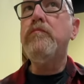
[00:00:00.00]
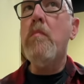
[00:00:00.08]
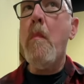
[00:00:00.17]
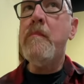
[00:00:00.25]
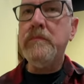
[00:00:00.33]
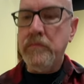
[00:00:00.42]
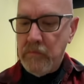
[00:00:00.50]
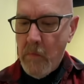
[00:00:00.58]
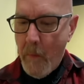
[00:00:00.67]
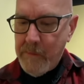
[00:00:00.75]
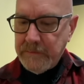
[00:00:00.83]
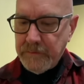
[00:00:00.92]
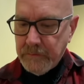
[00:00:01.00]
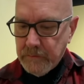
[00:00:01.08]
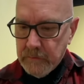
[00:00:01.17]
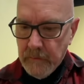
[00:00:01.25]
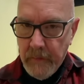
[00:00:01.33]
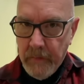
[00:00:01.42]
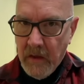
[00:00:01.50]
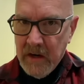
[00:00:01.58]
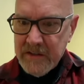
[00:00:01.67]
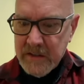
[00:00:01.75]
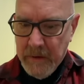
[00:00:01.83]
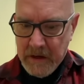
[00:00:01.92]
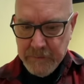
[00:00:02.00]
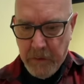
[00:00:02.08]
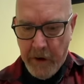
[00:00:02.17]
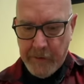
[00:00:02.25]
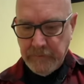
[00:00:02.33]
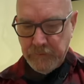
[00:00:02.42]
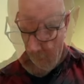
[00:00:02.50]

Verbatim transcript: Mmm. That's the best part.